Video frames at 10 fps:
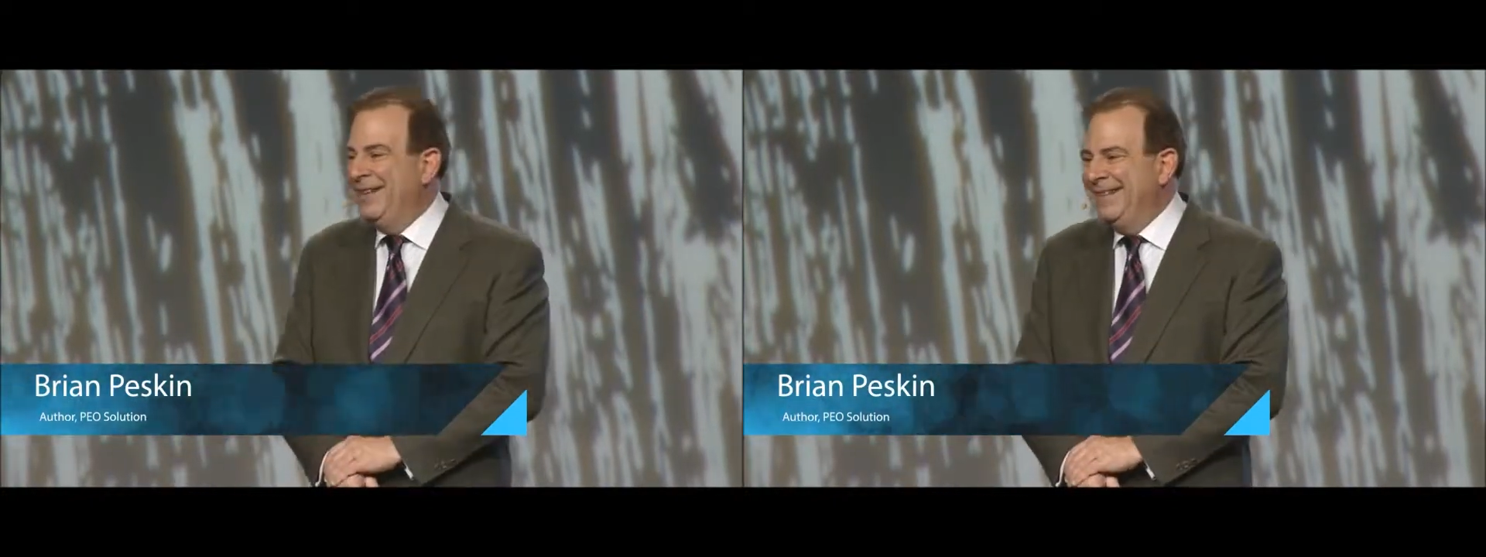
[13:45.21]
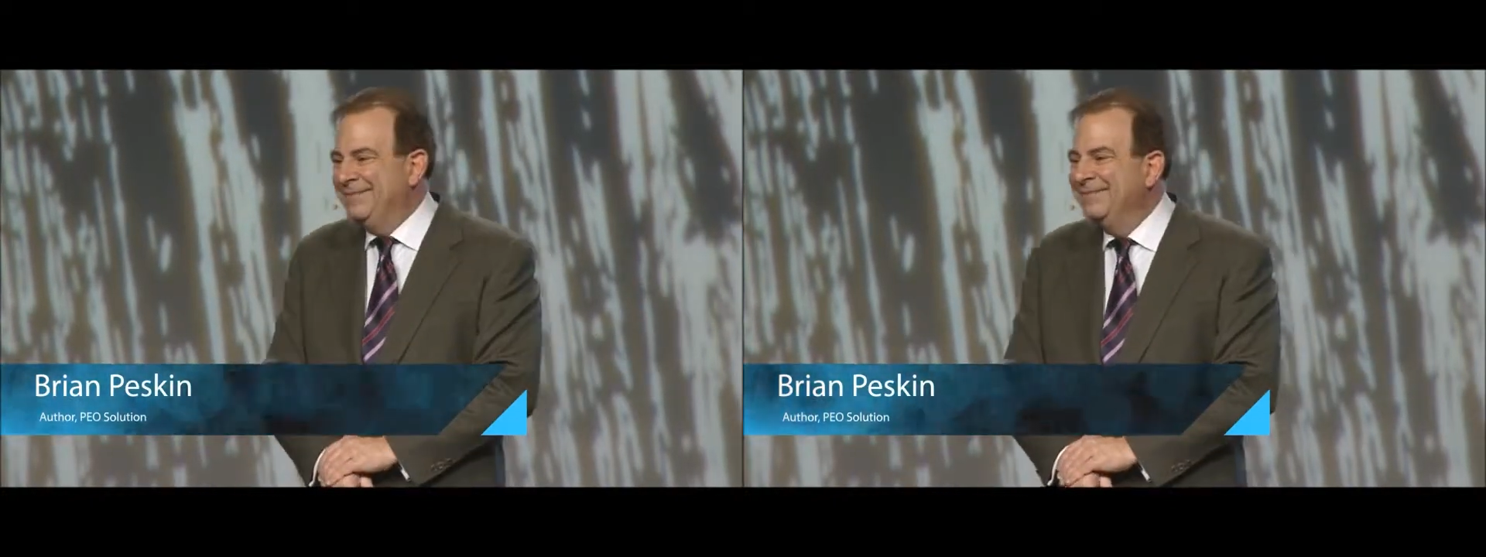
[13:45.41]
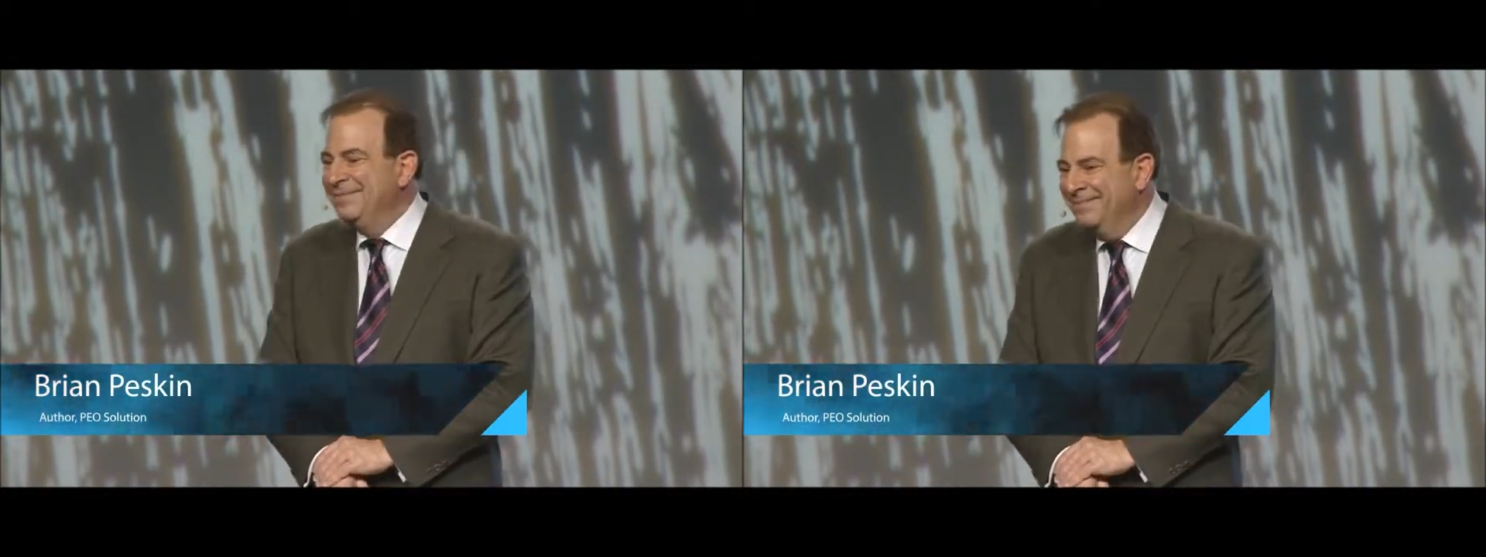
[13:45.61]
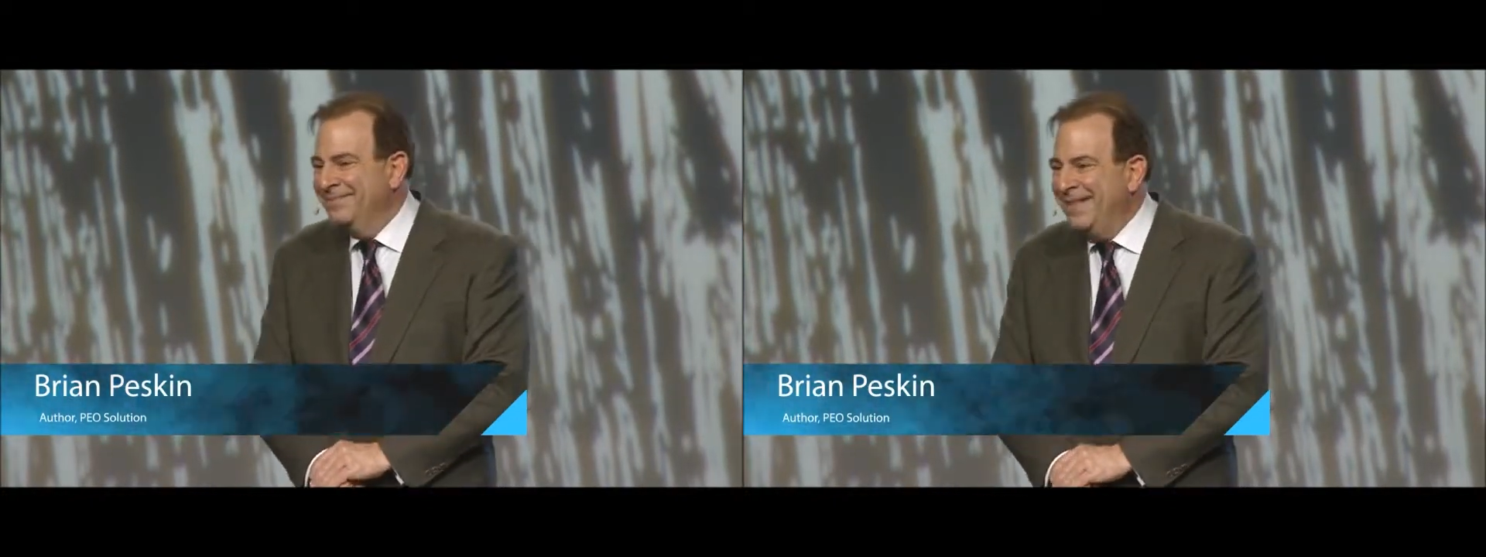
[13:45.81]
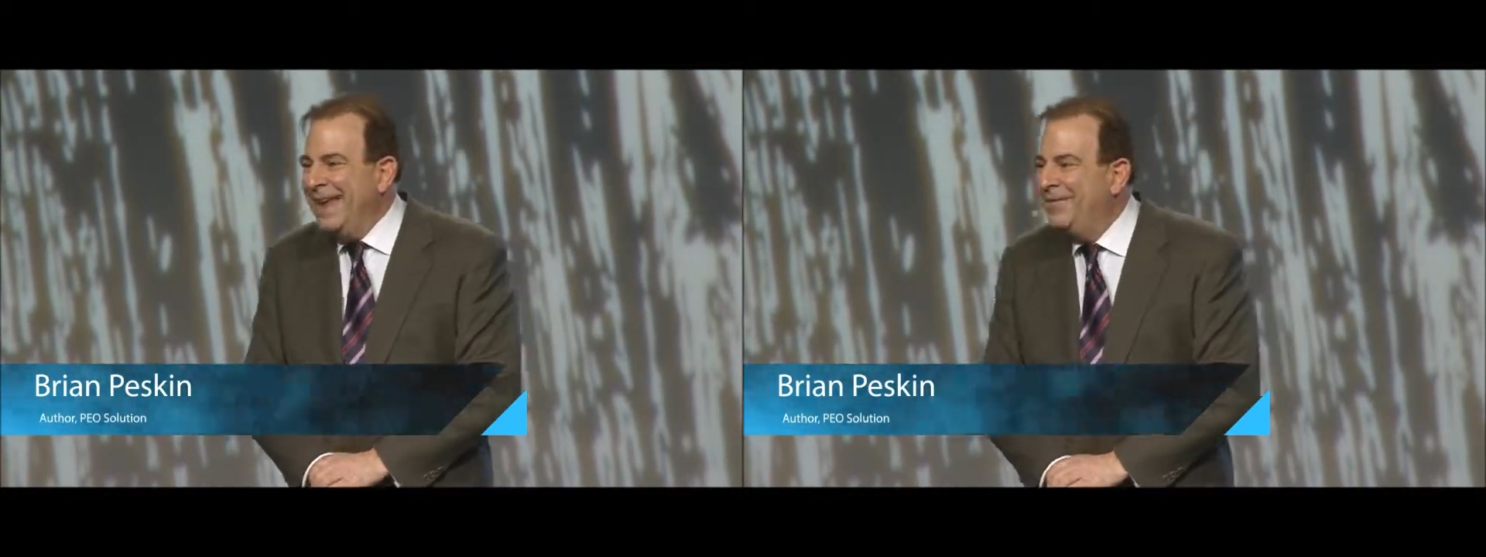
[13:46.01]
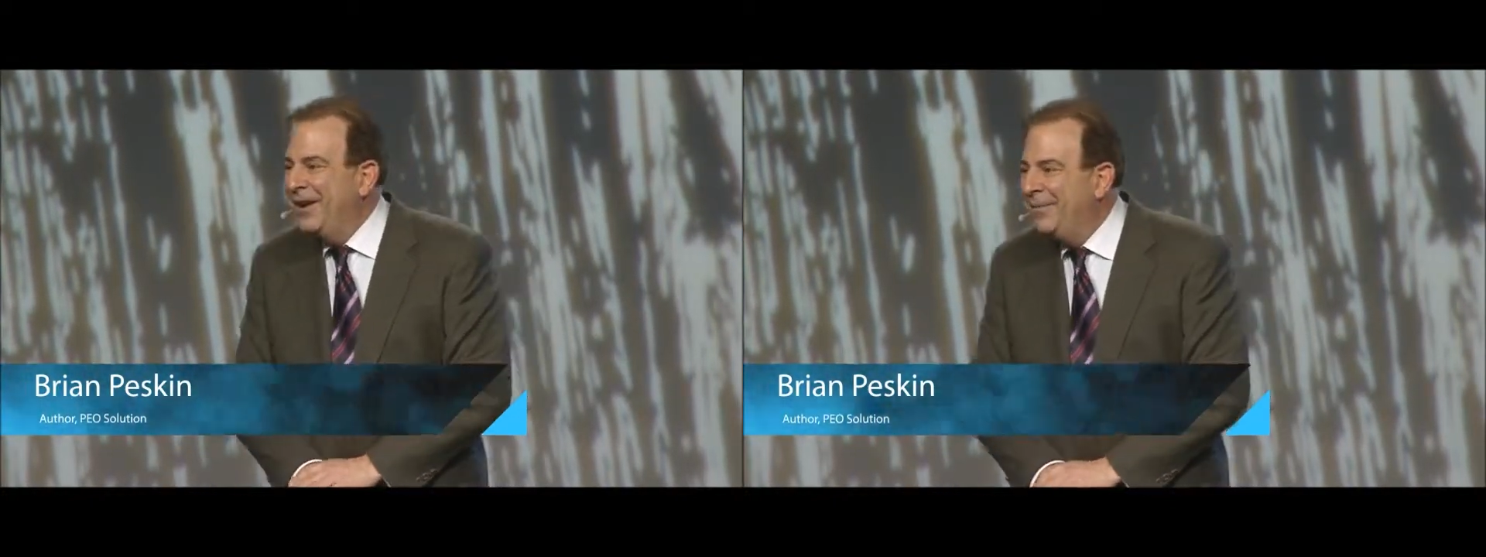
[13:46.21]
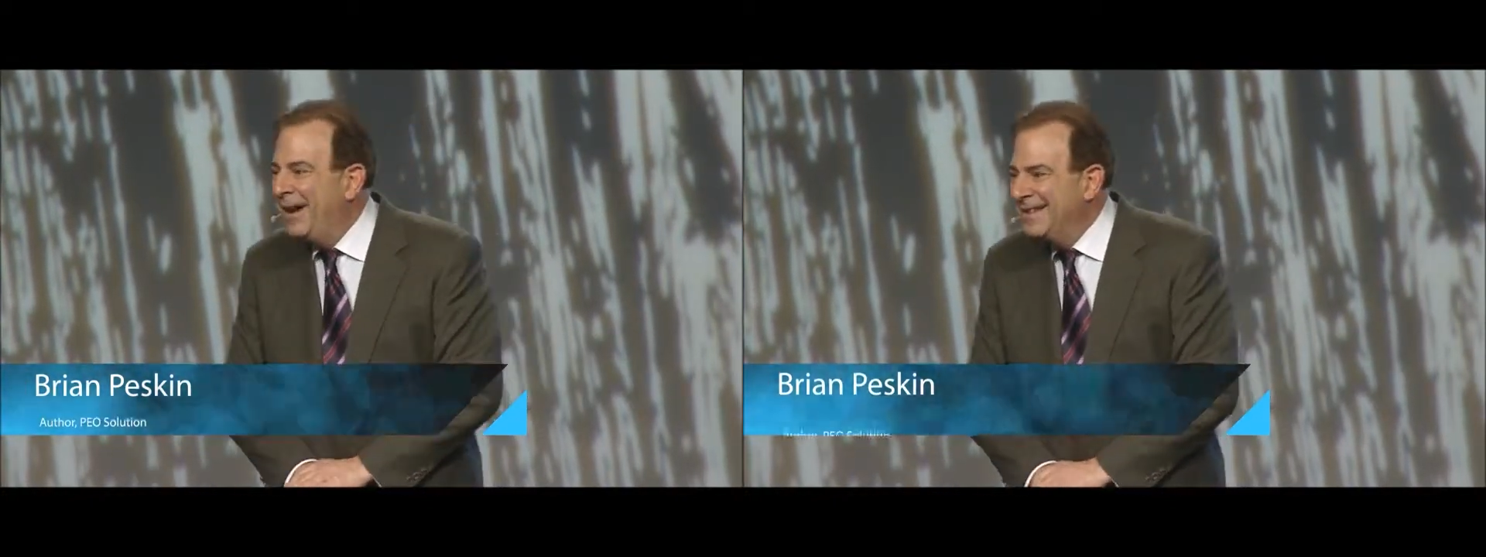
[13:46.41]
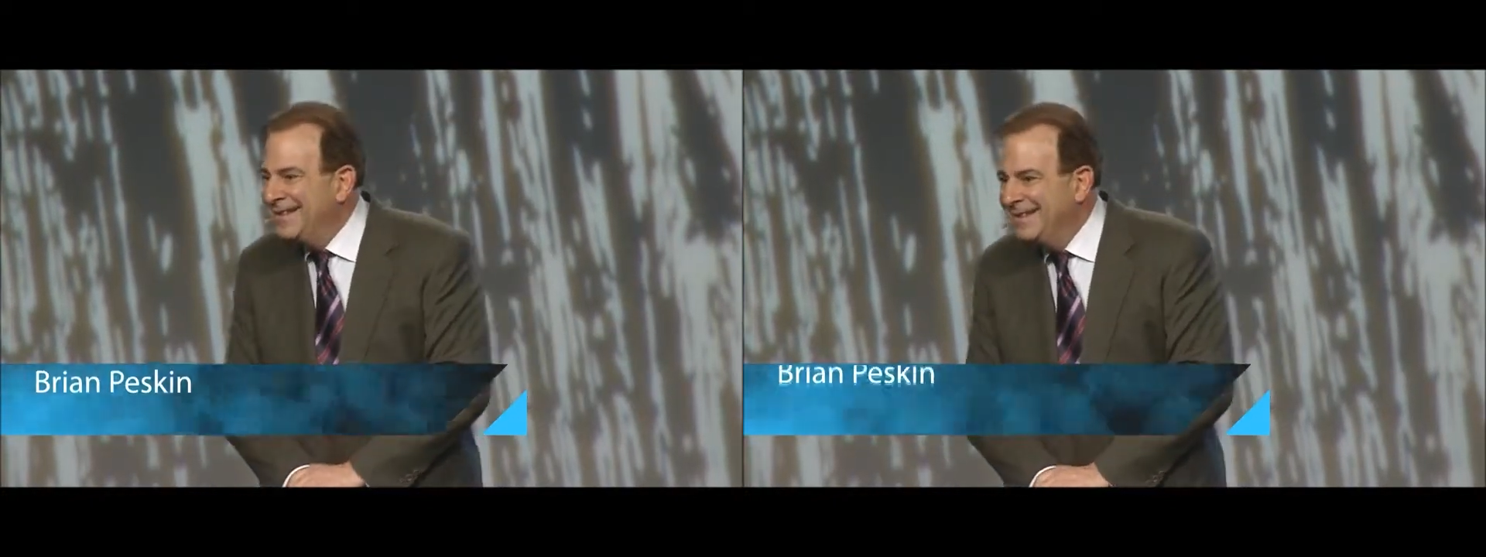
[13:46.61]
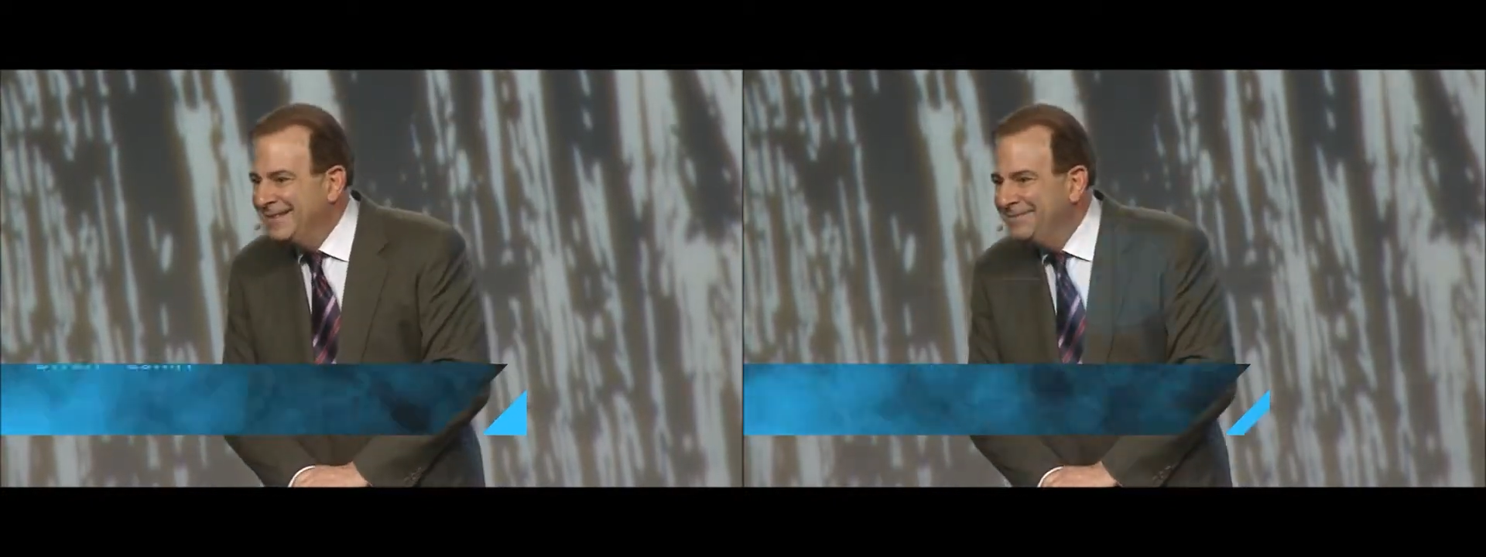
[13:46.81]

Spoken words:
but thank you very much.